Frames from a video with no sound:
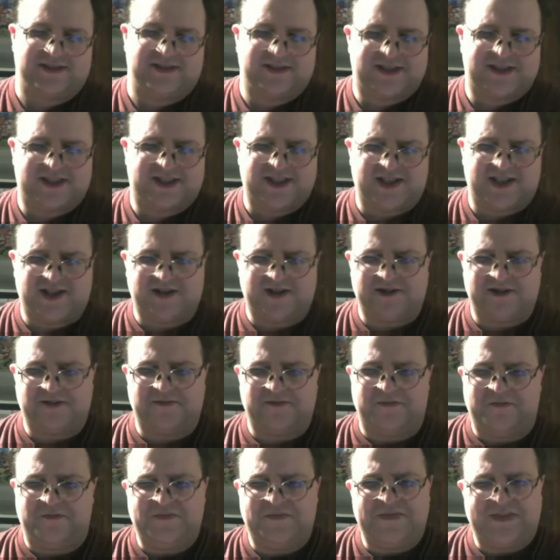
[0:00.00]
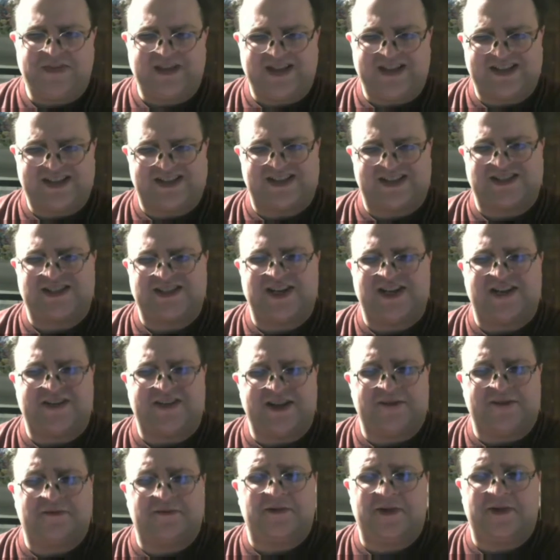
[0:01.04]
So, there's
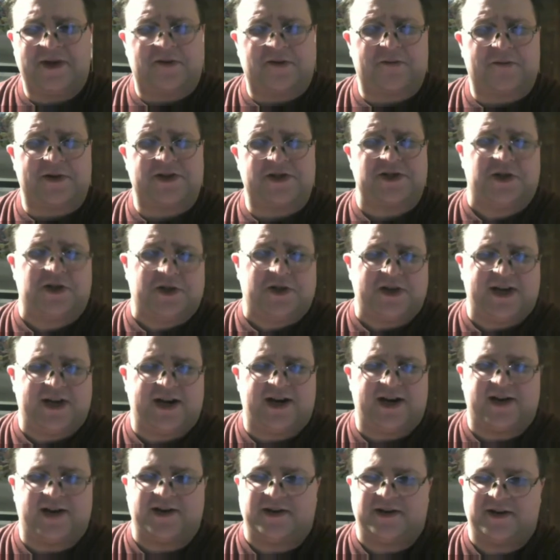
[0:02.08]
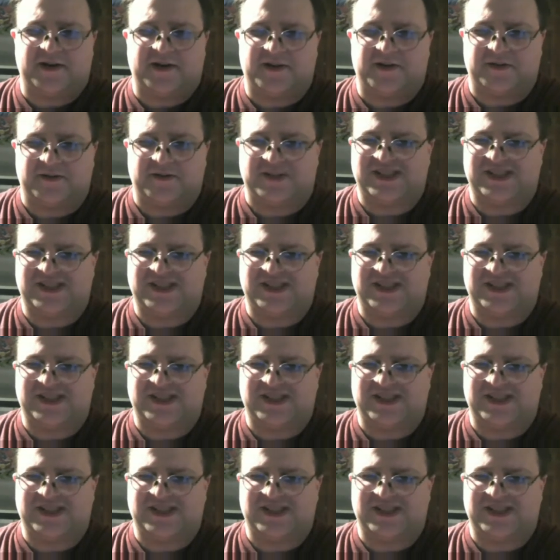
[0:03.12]
nothing really original here, you know.